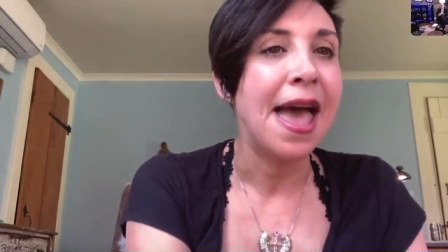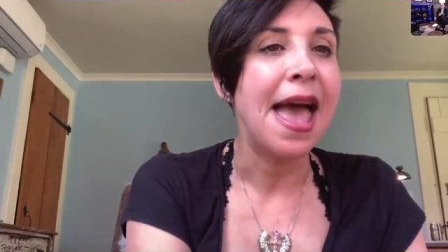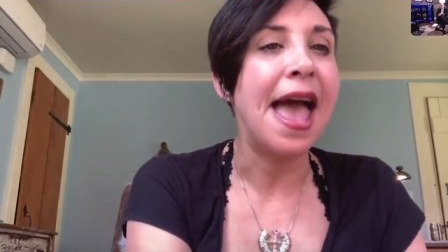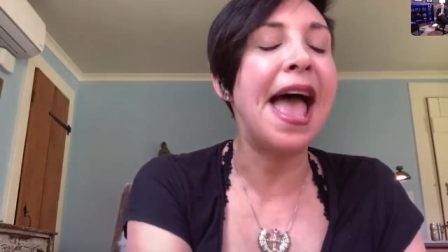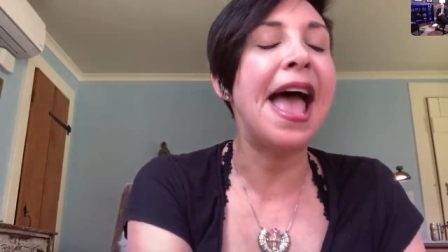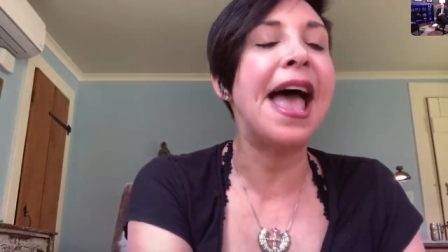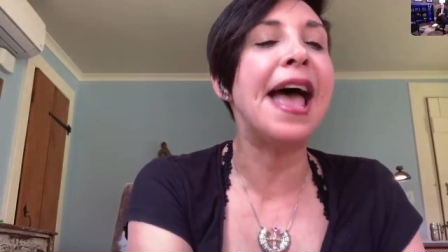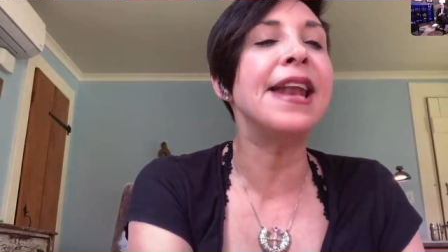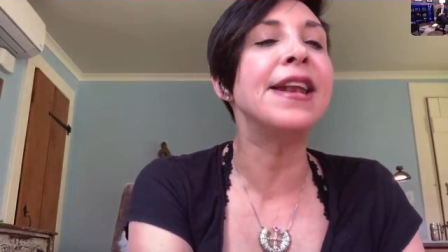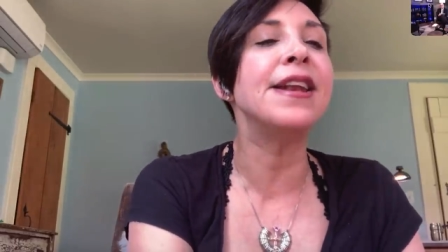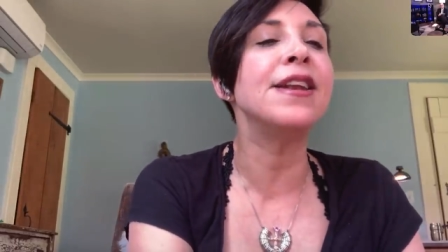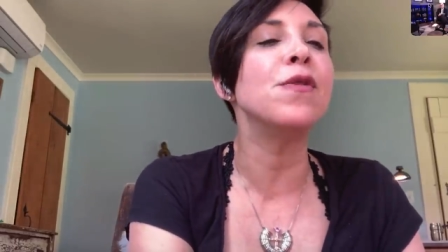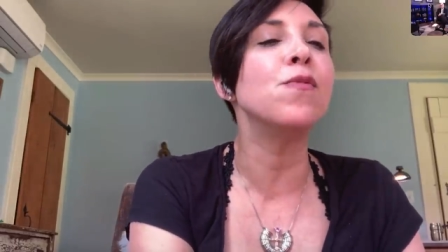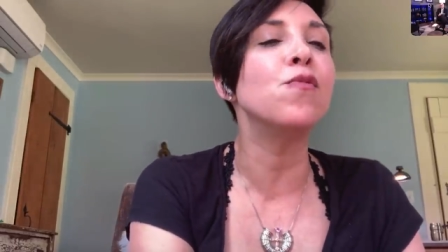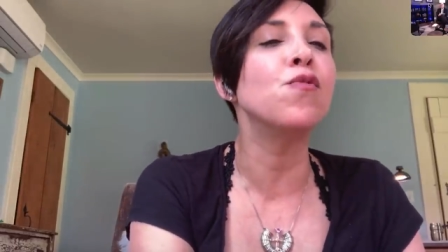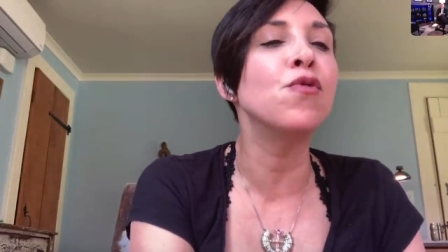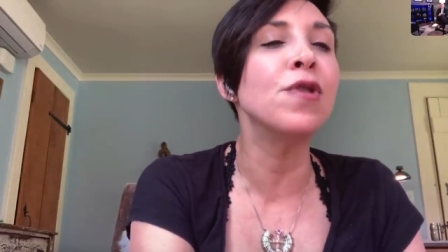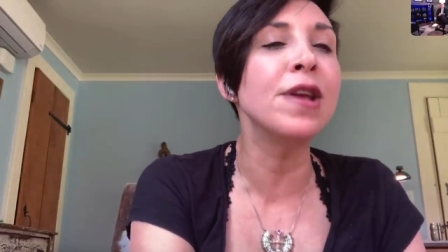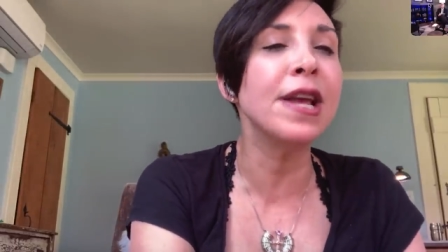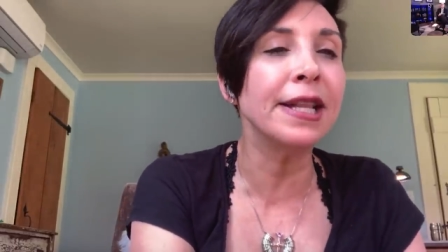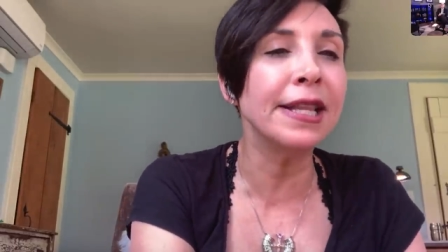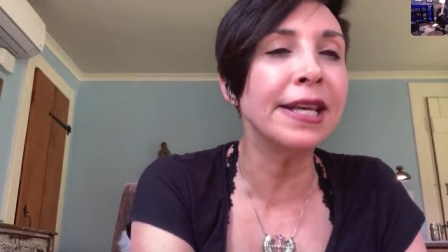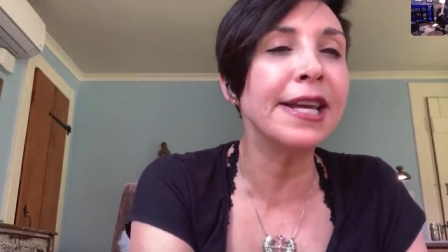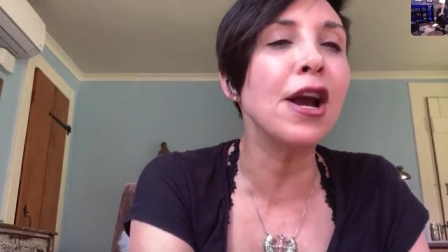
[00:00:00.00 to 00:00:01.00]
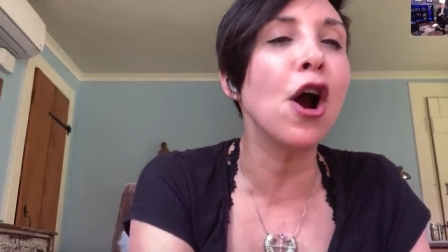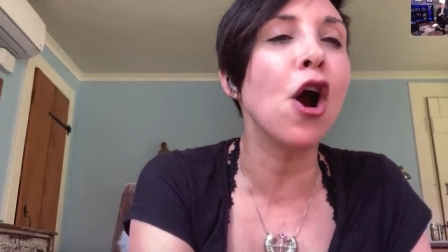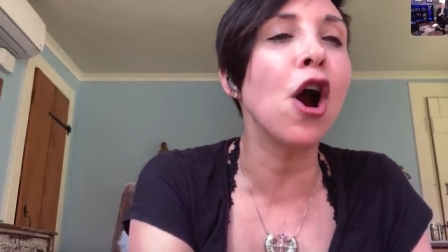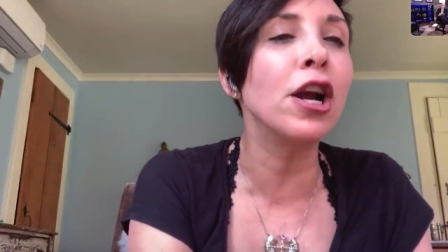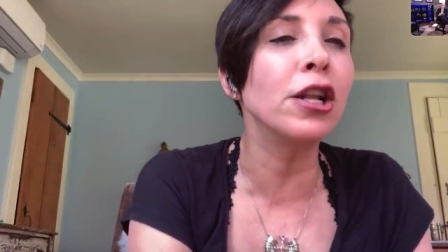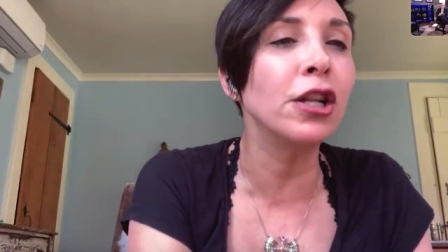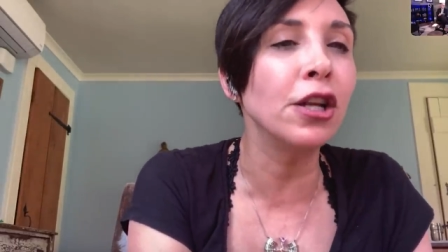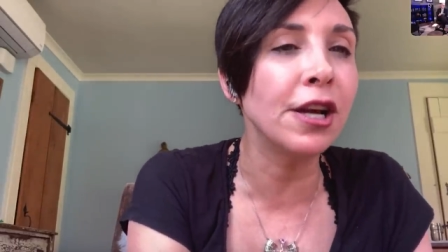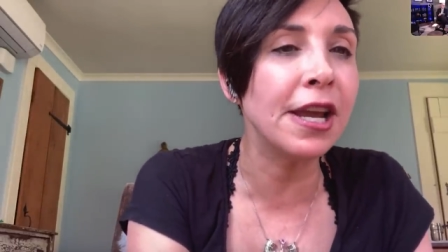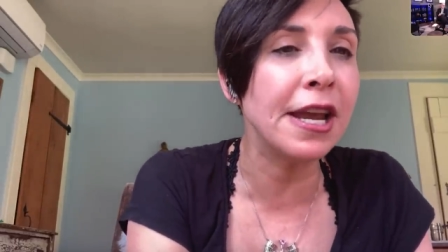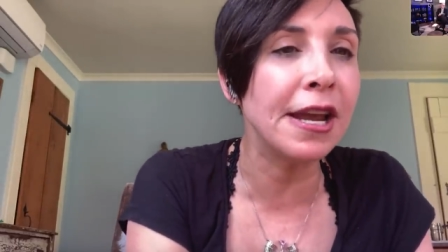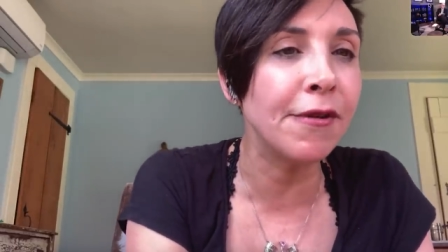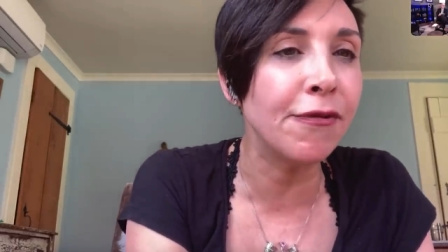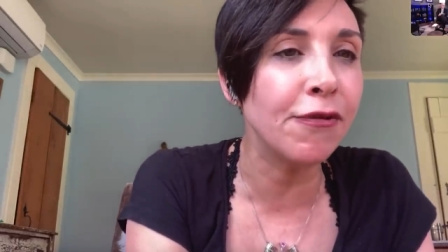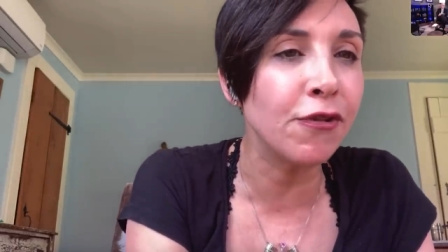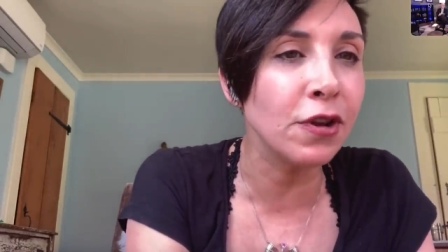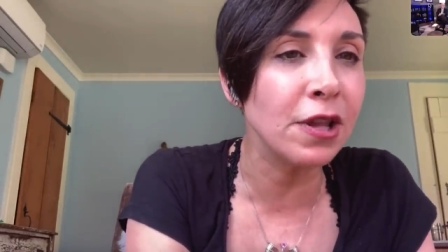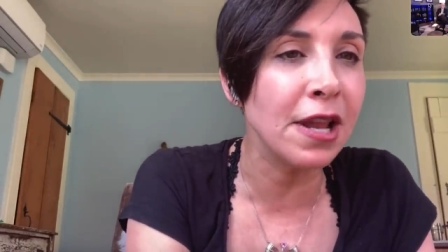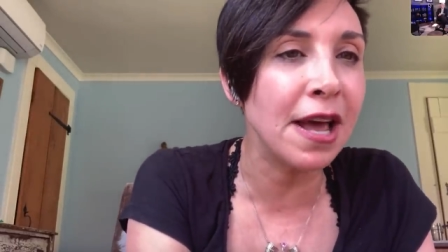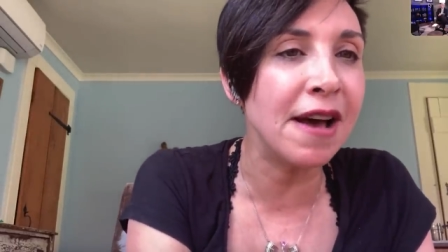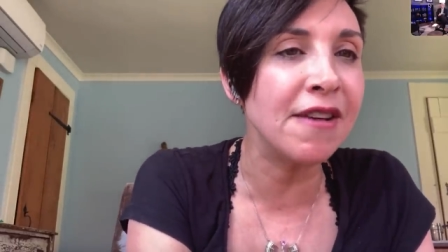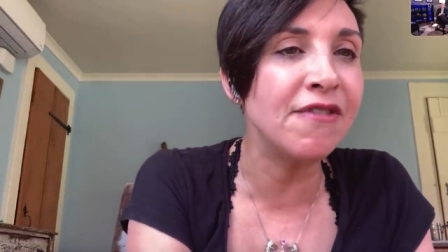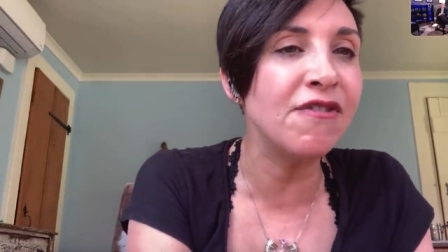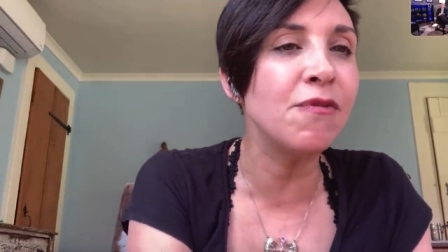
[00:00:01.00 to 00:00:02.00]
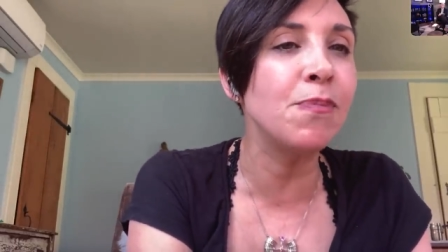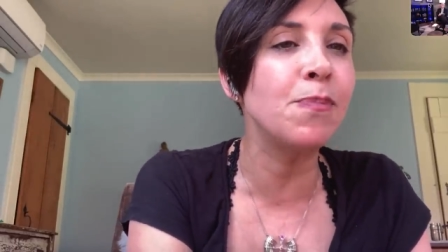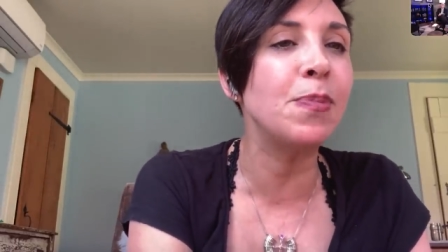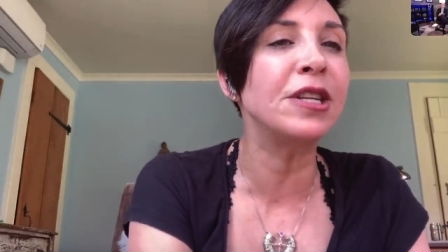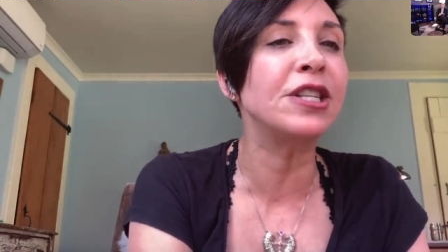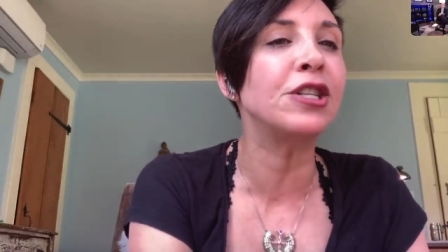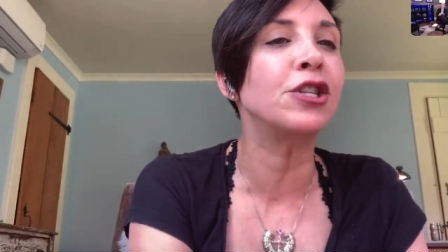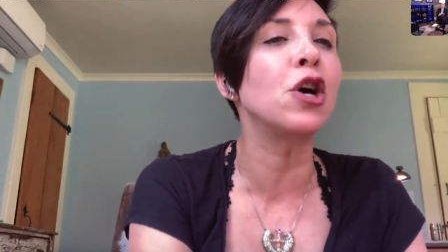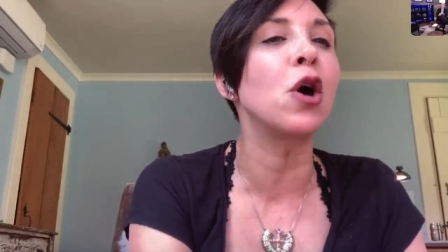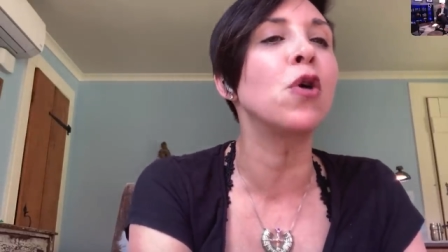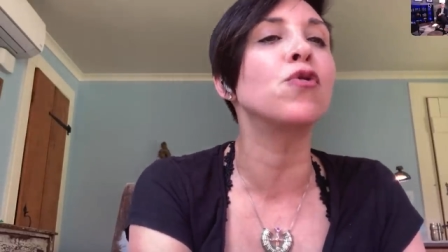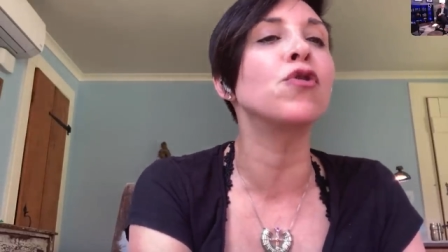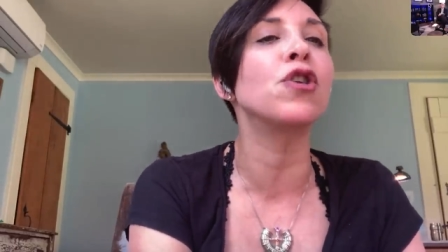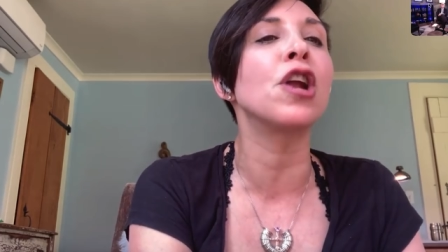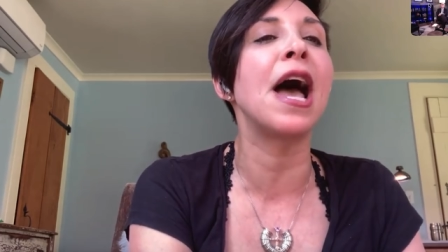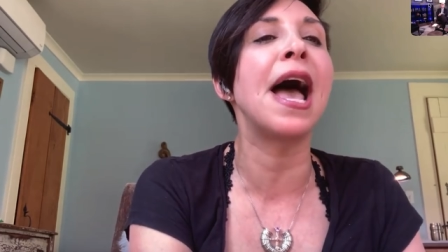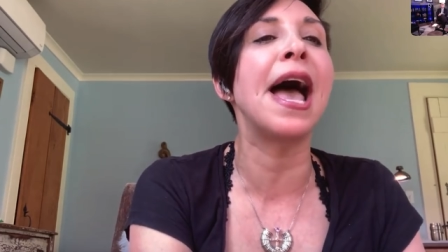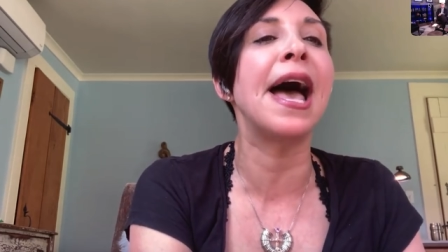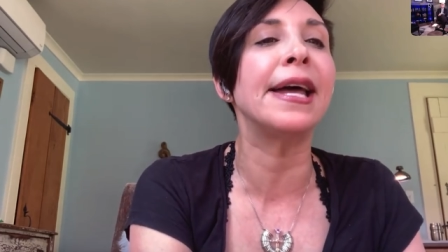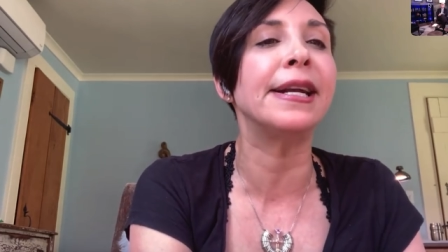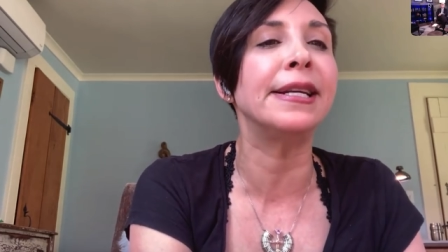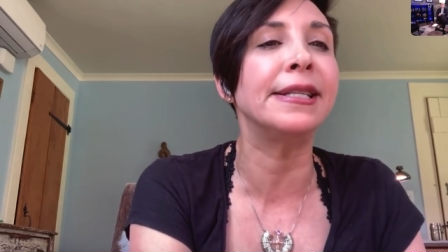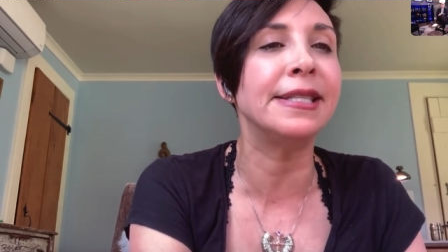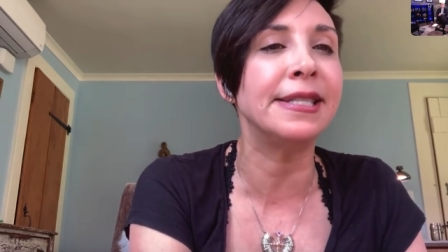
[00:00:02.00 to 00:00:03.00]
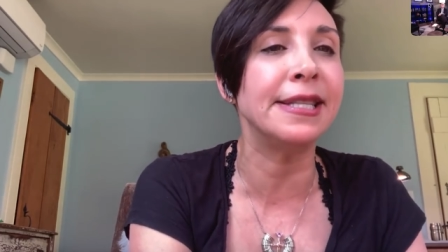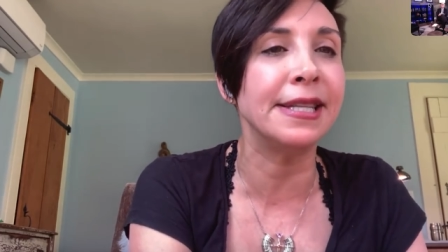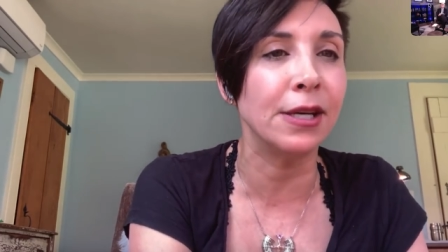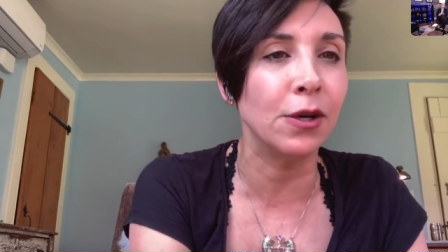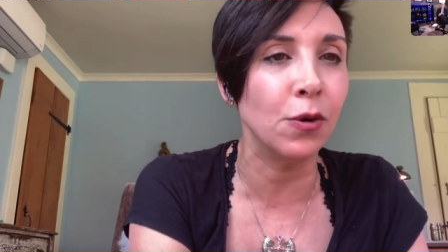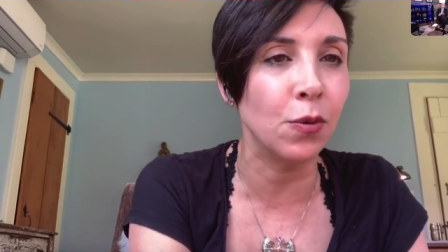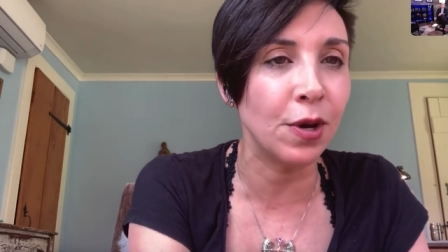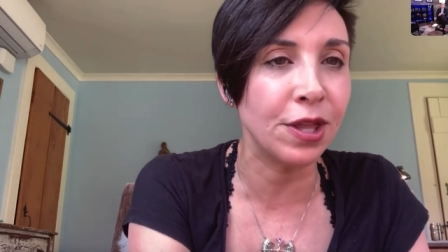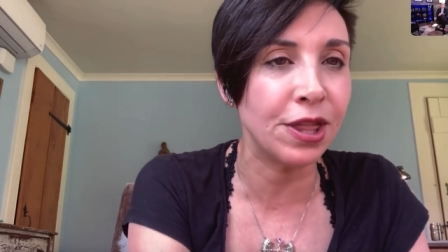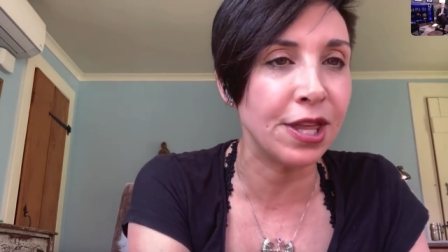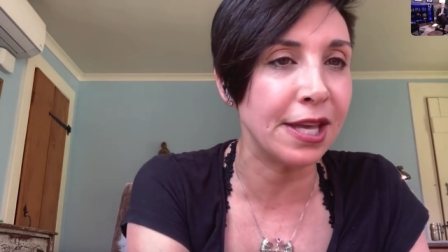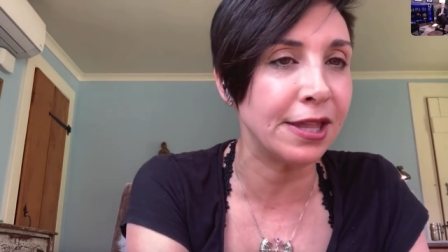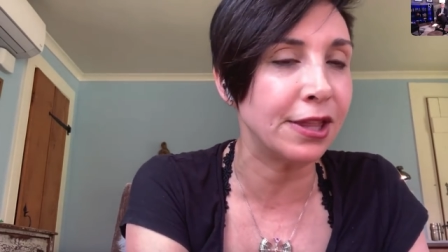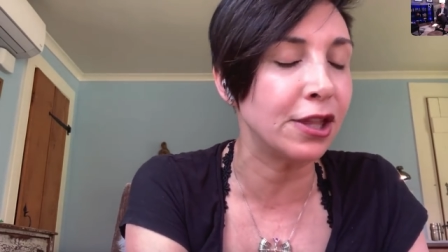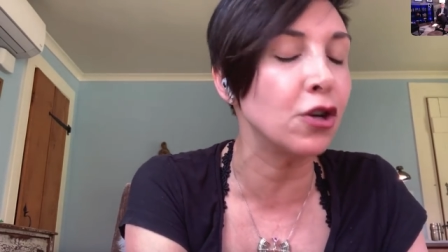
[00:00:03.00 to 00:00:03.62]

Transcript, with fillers: and really are looking for love, but don't know how to deal with it.